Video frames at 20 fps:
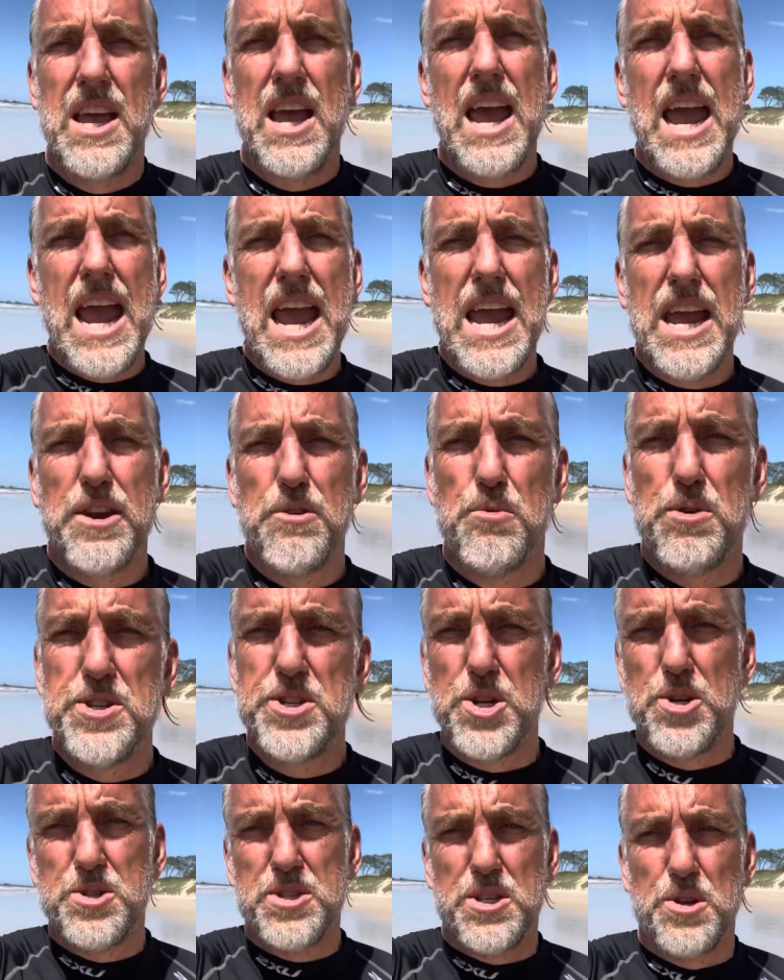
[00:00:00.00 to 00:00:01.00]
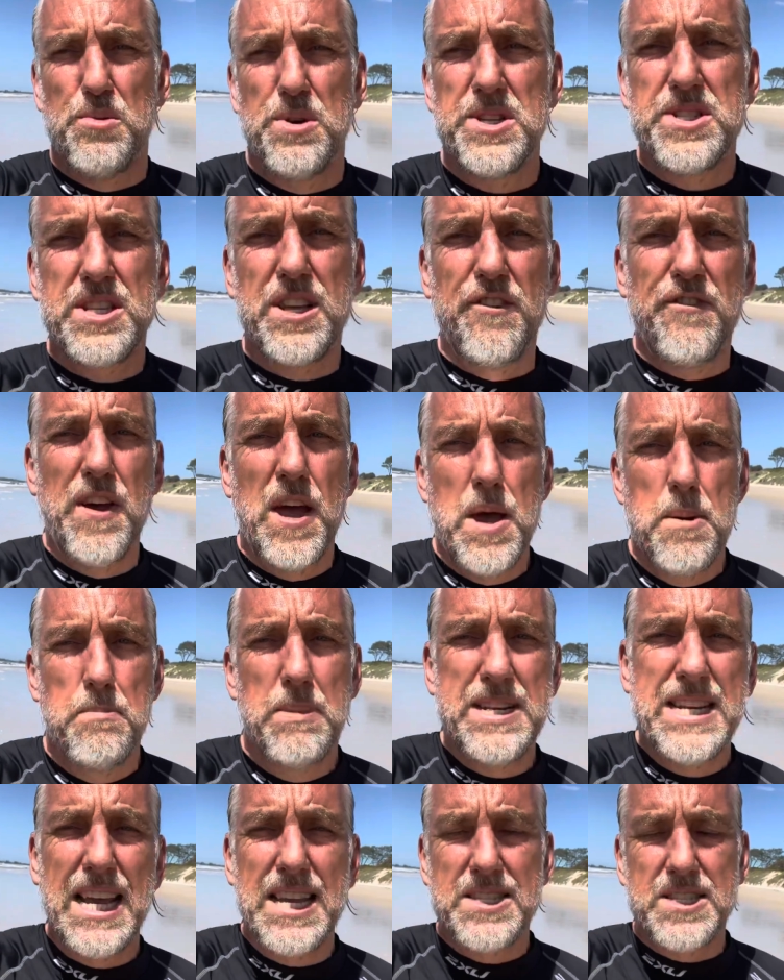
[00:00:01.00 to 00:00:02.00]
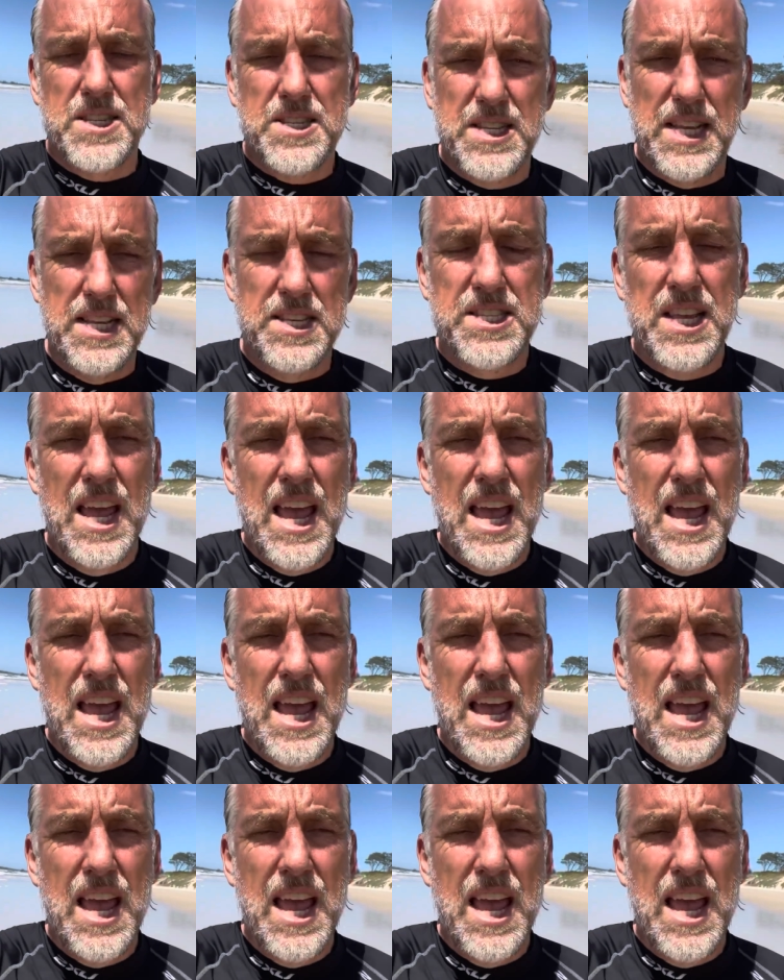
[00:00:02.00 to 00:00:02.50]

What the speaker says: and reduced the risk of metastases.